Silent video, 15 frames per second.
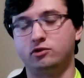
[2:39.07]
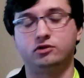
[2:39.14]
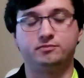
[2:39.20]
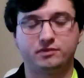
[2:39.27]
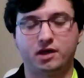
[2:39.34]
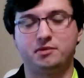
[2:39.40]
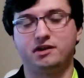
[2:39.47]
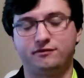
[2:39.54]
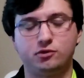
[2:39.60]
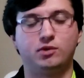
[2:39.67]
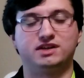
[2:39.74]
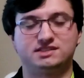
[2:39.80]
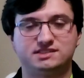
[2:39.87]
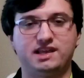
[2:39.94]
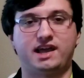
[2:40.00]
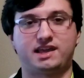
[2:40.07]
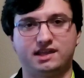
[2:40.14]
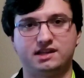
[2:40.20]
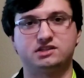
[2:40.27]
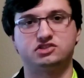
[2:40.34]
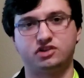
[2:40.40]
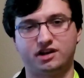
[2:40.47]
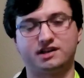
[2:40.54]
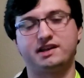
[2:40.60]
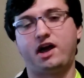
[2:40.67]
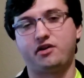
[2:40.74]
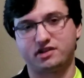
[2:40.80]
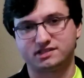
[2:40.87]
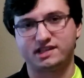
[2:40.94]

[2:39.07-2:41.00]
Well, I mean, if you went second, it's shutting down